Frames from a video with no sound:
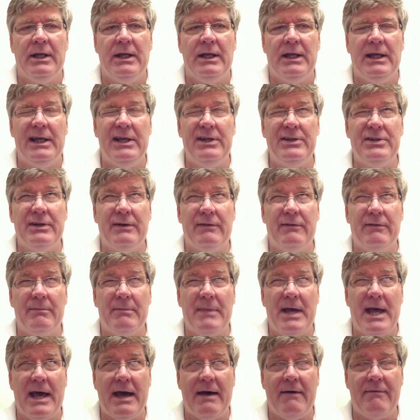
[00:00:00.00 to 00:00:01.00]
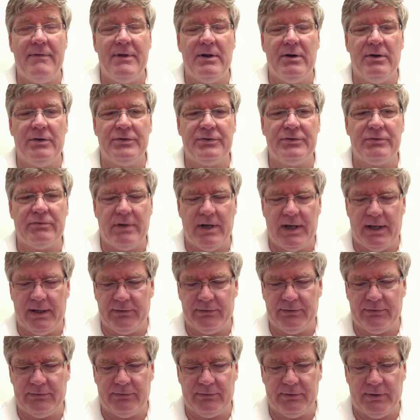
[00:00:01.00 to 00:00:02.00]
Each of them have their
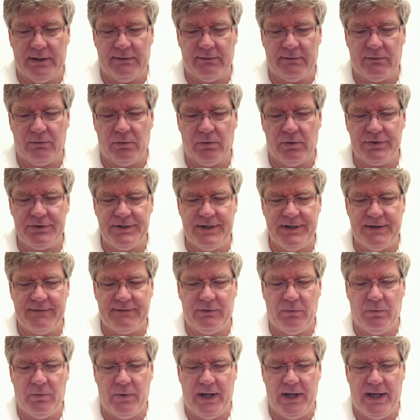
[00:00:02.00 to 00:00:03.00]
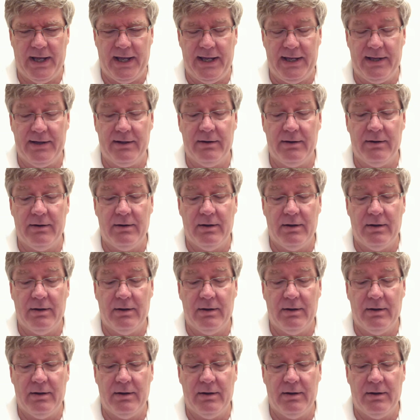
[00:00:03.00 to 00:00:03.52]
strengths, and of course you have to weigh